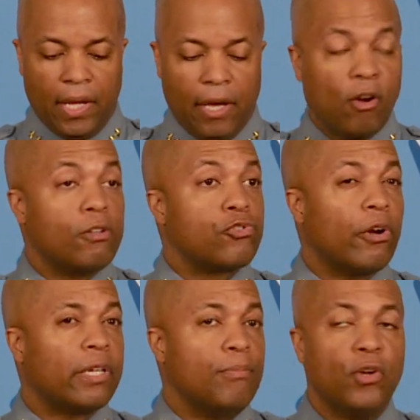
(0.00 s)
and also
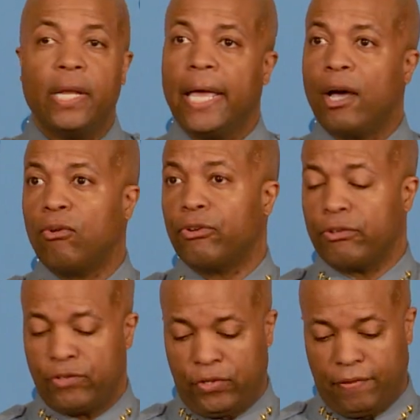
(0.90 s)
our community
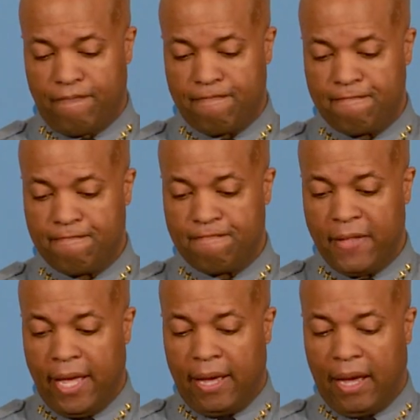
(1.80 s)
elders,
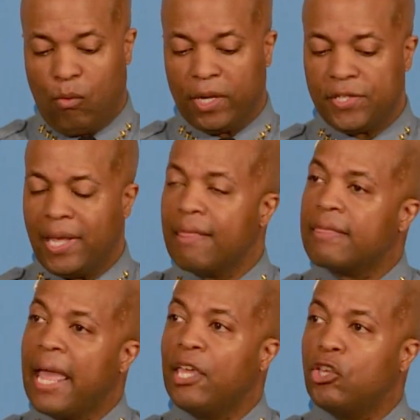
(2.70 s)
I want to say
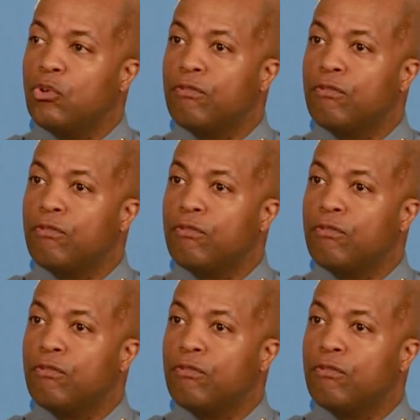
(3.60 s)
thank you